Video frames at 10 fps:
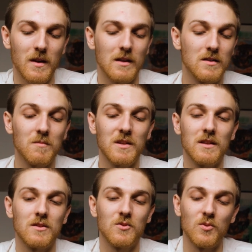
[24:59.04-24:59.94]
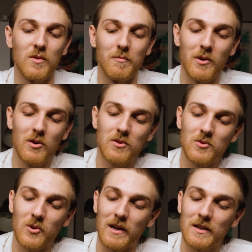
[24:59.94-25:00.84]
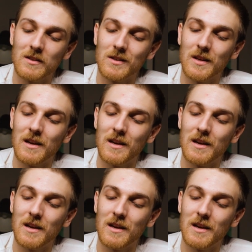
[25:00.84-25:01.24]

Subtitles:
And something that's true on both trucks,